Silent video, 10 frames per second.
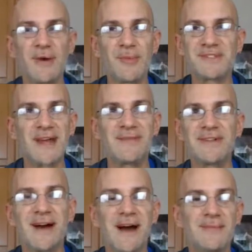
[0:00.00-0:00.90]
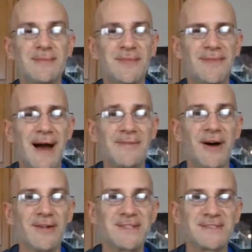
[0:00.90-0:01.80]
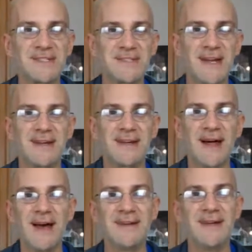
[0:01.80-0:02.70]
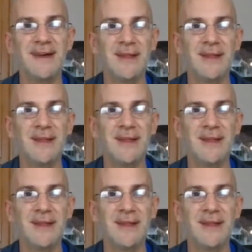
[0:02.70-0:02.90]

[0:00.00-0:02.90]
Almost every time, $5 is just like decline.